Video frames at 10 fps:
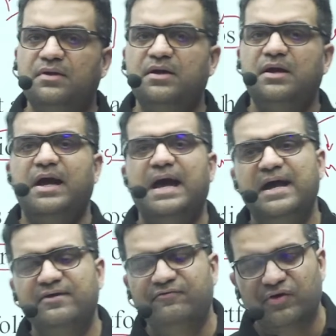And
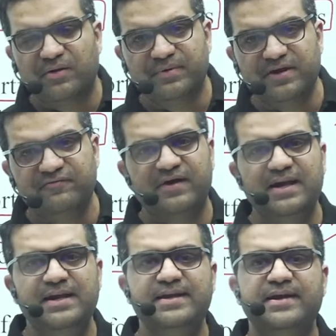for a brief while, he
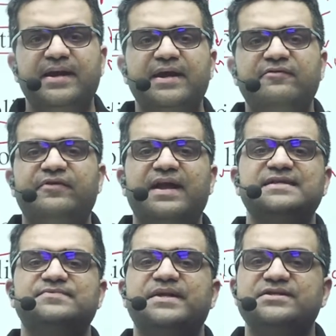retained finance
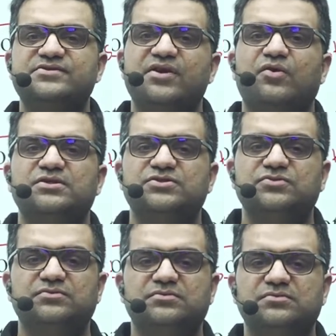ministry also.
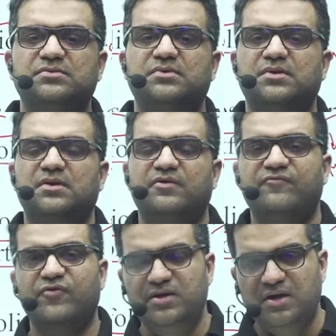
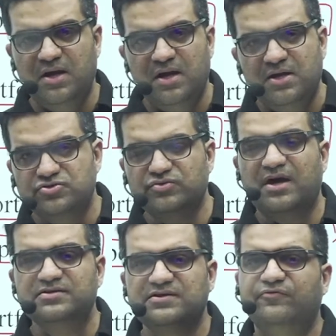For
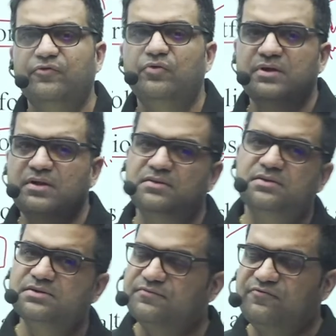2004,
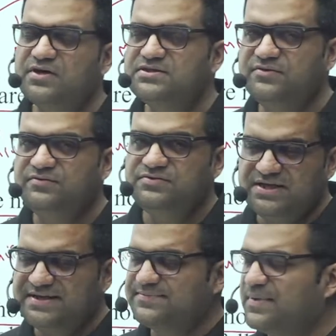first 6
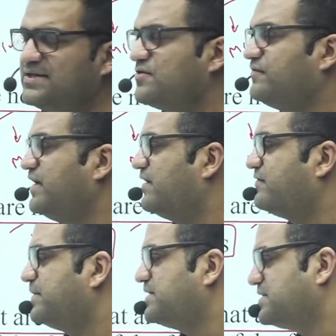months of the
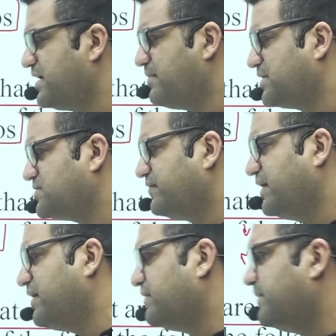government, 3 months of the
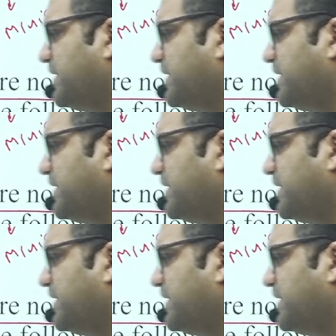government.